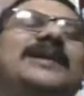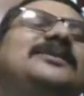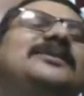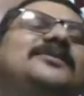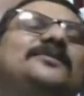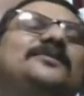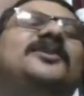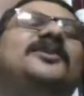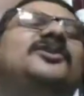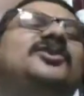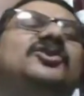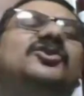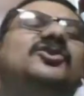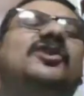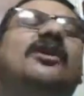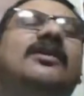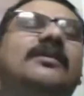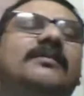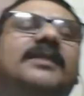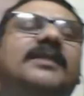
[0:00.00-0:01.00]
British
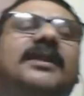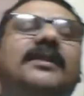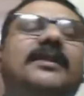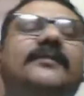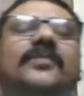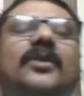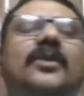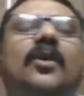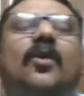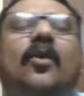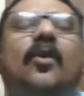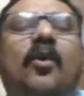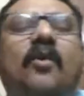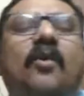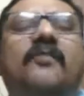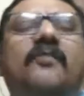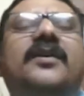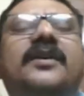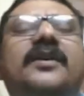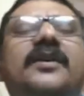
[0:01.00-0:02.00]
army
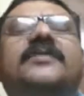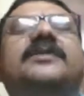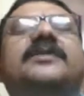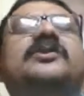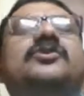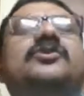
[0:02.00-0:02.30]
over the two